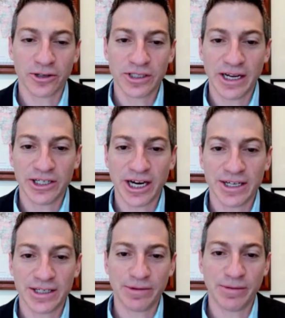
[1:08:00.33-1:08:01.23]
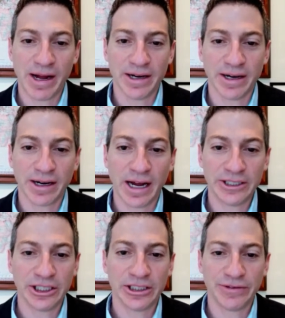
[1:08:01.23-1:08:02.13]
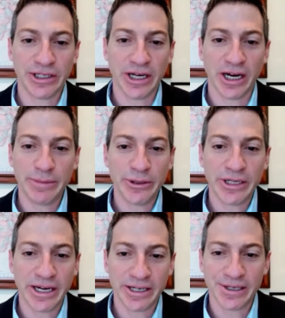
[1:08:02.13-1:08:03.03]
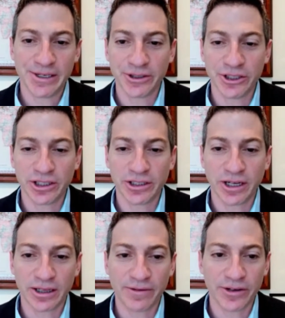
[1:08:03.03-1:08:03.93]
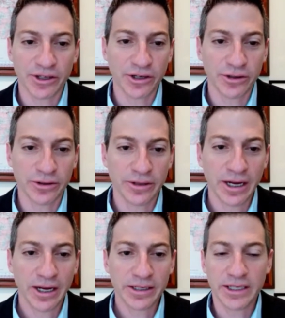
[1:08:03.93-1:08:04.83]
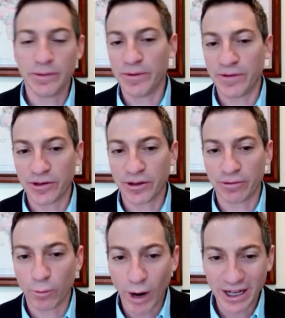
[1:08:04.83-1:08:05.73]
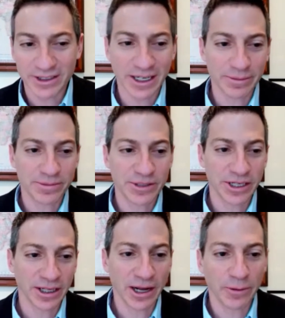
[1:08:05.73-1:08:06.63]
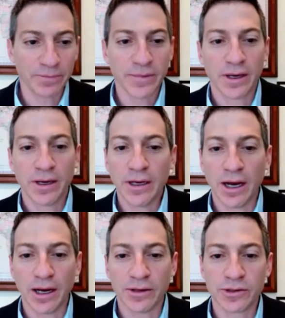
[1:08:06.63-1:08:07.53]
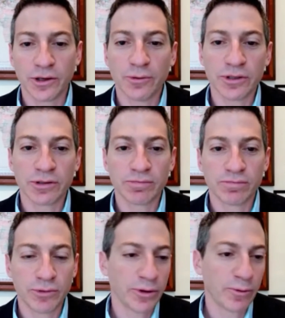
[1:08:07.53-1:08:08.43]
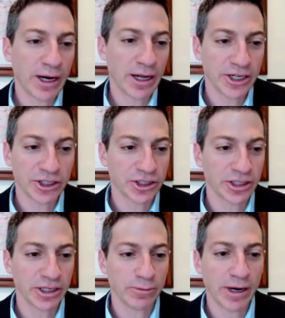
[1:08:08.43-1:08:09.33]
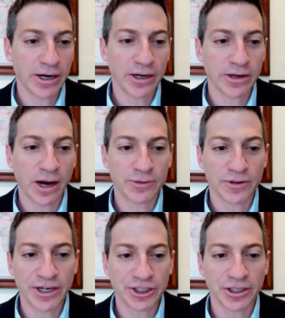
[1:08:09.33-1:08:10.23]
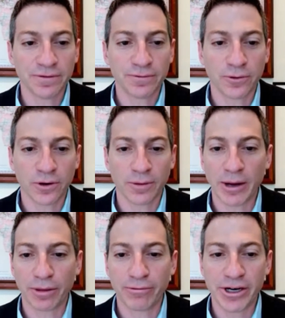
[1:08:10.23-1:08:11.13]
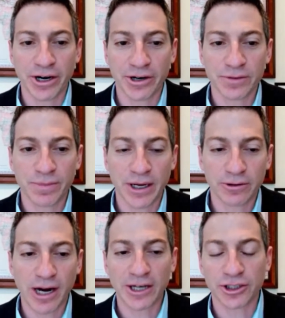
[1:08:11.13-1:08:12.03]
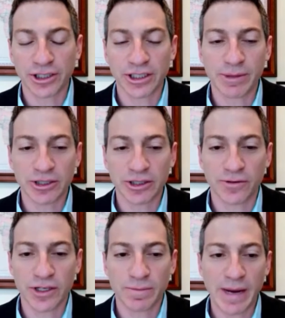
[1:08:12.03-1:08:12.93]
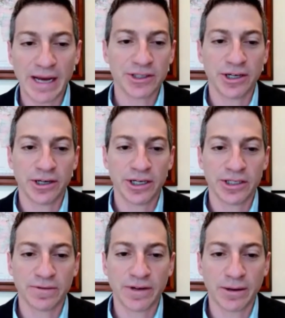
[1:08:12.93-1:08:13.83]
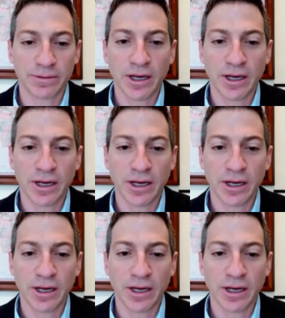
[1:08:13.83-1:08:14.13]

stage asymptomatic IGHV unmutated deletion 11q TP53 wild type CLL. So was doing well initially, went on observation for about 3 years, but gradually, especially over this past year, he's developed